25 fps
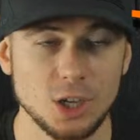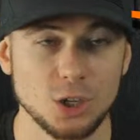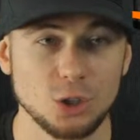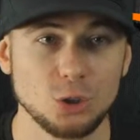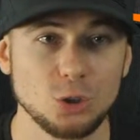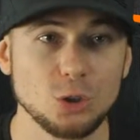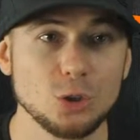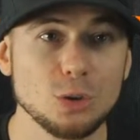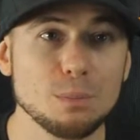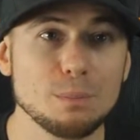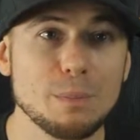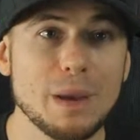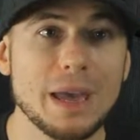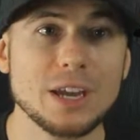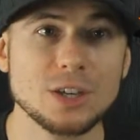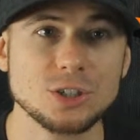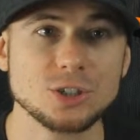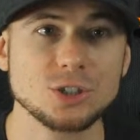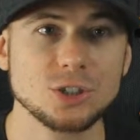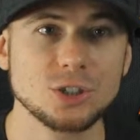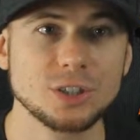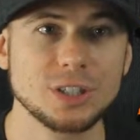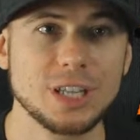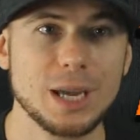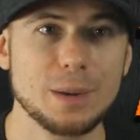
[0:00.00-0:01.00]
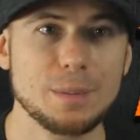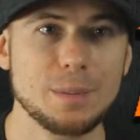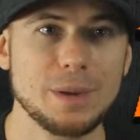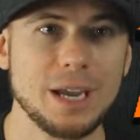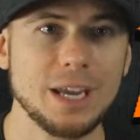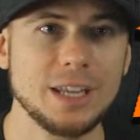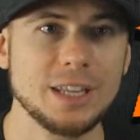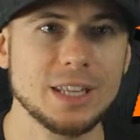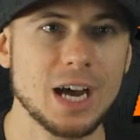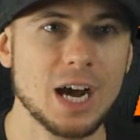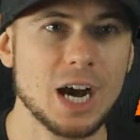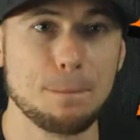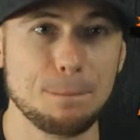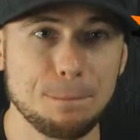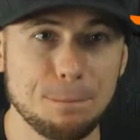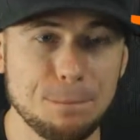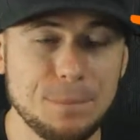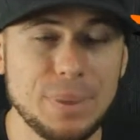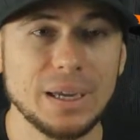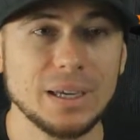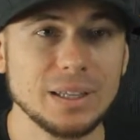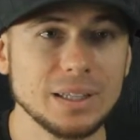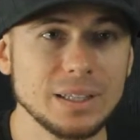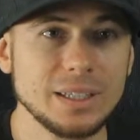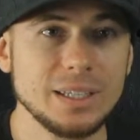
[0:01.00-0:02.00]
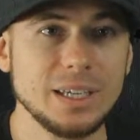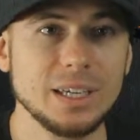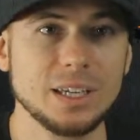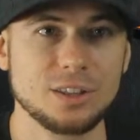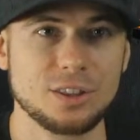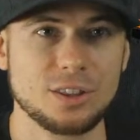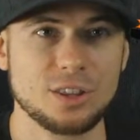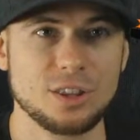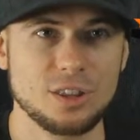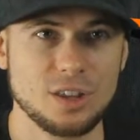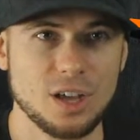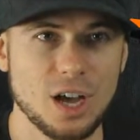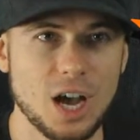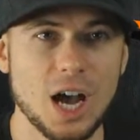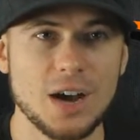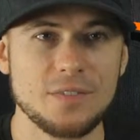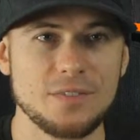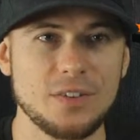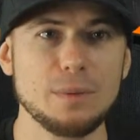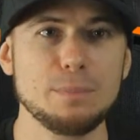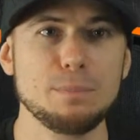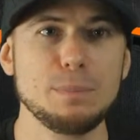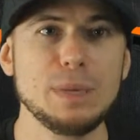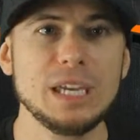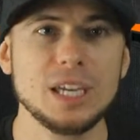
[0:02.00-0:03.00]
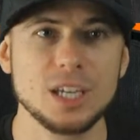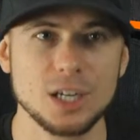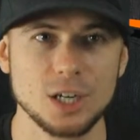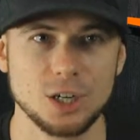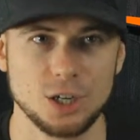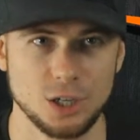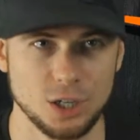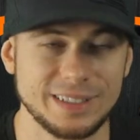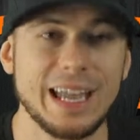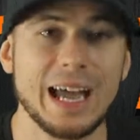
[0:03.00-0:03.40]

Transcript: You measure them in billionth of a meter.